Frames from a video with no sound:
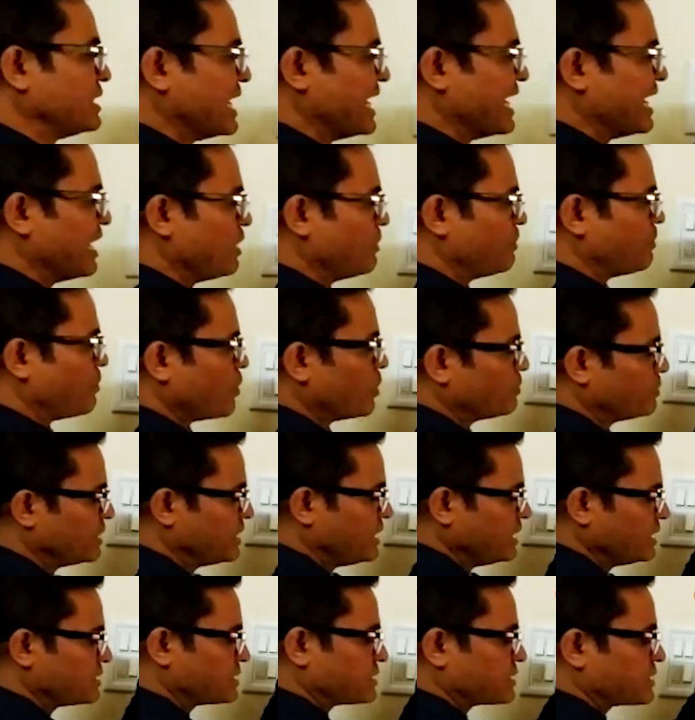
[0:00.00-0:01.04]
the help of
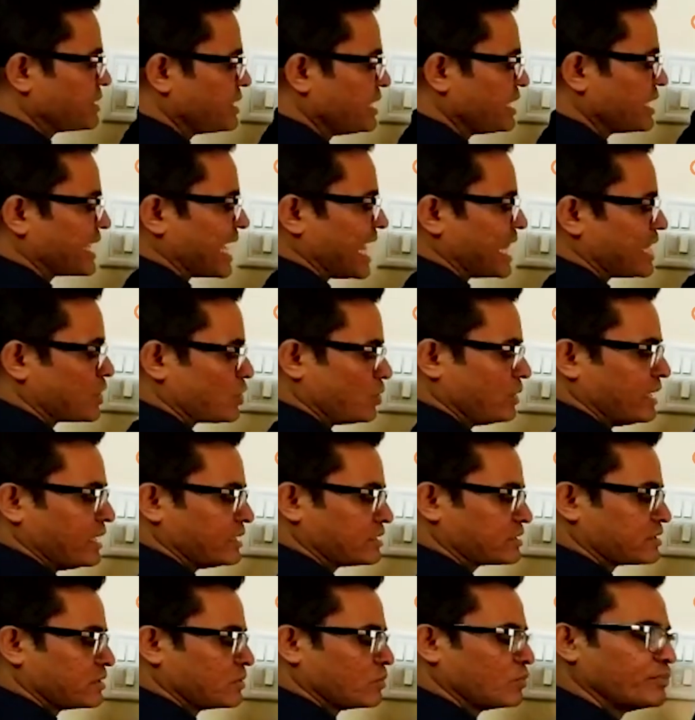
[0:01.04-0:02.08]
these 3
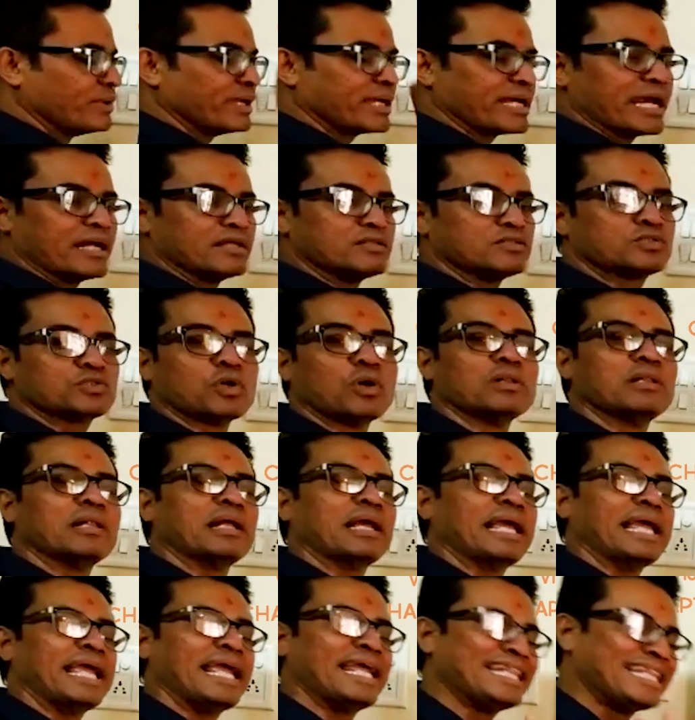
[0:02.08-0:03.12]
calculations, we can solve
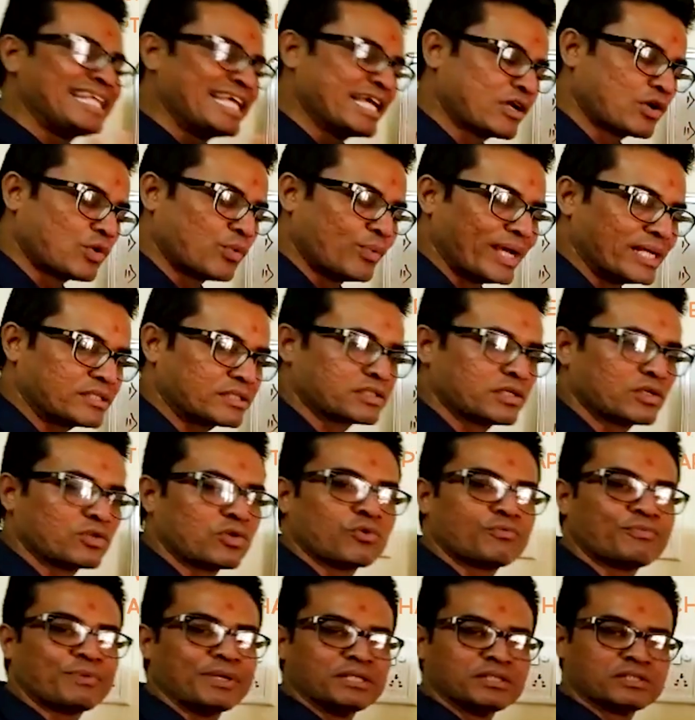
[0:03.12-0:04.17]
any question
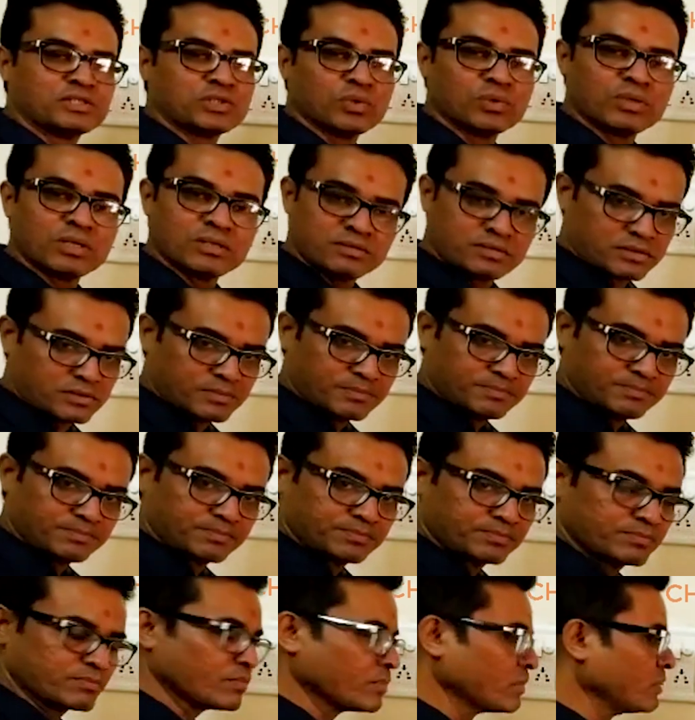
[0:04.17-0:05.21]
of insurance.
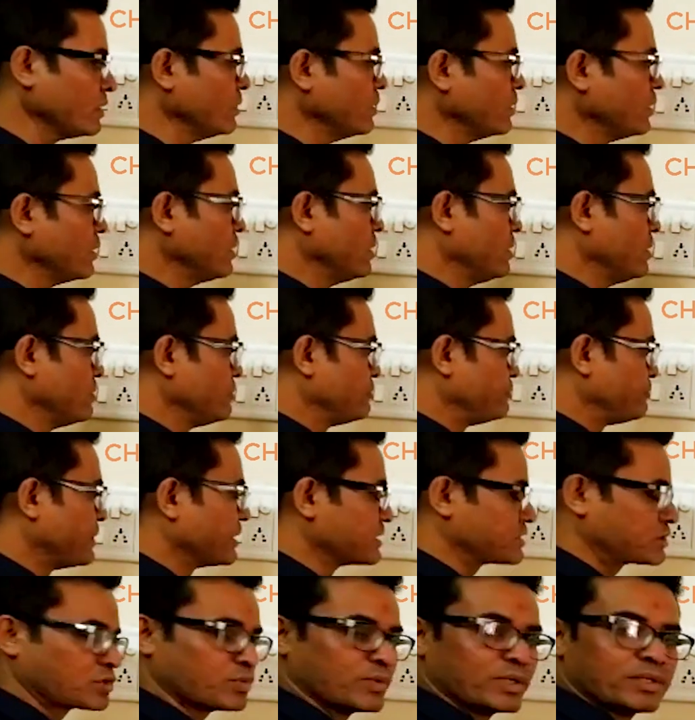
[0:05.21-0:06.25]

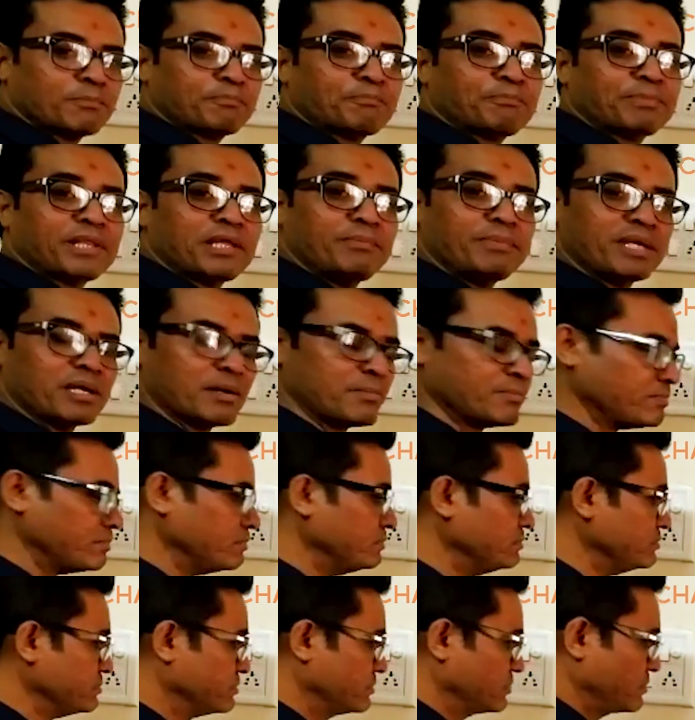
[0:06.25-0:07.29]
First one, premium.
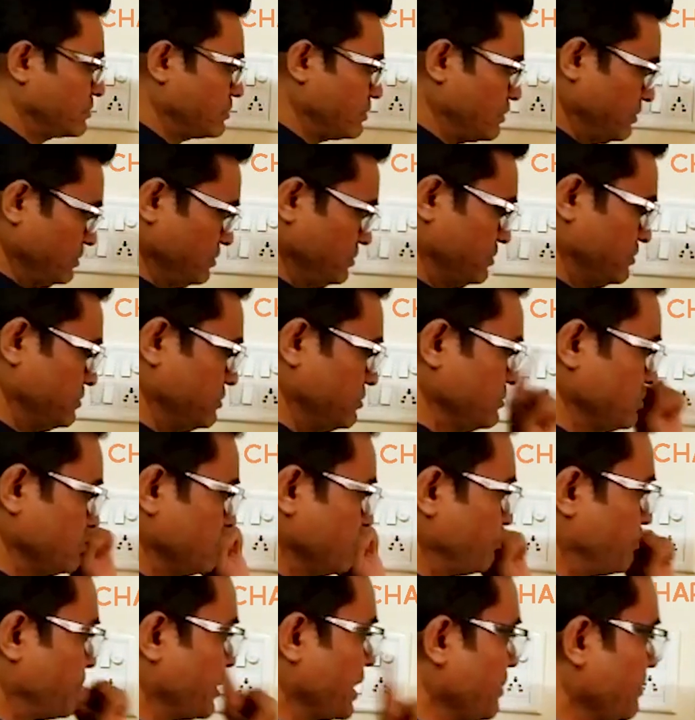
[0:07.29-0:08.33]

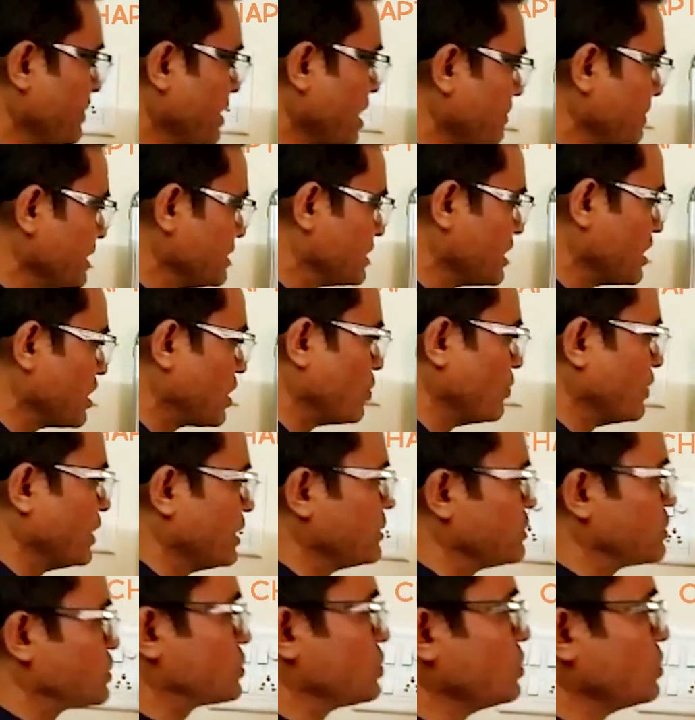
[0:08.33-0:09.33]
Premium is equals